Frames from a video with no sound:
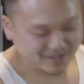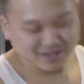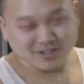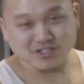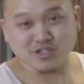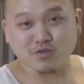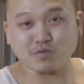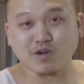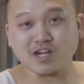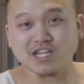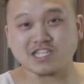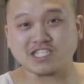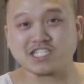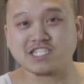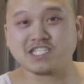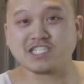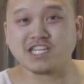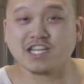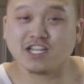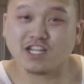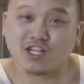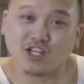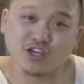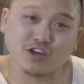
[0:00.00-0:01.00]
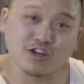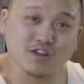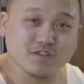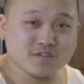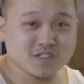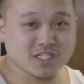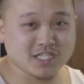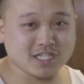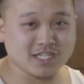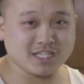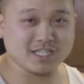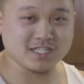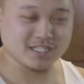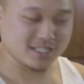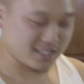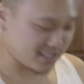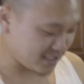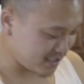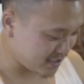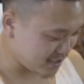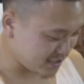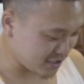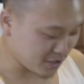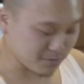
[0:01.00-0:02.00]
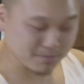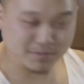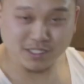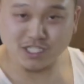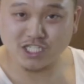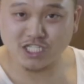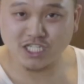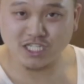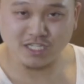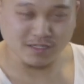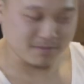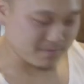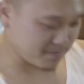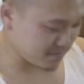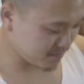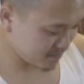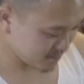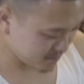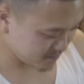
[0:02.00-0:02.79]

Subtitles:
You want a load of cheese, don't be cheap.